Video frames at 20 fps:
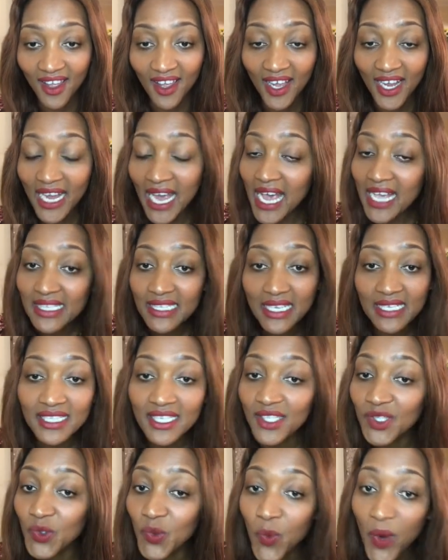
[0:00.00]
Guys, let's
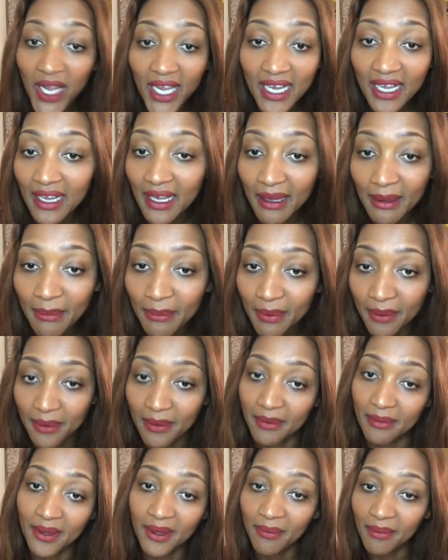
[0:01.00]
just wake up,
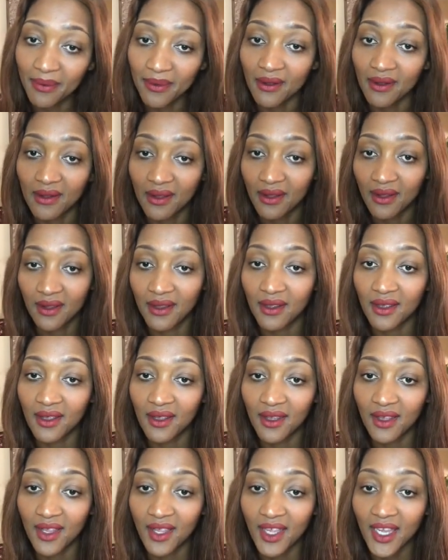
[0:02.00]
people.
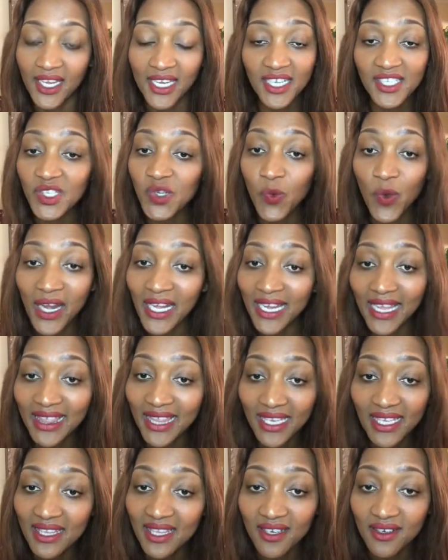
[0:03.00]
It doesn't work like
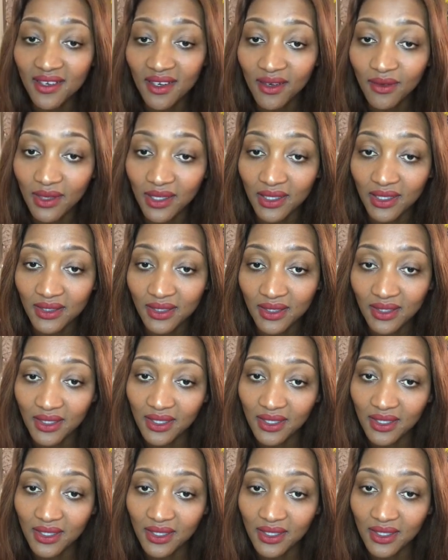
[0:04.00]
that in the real world.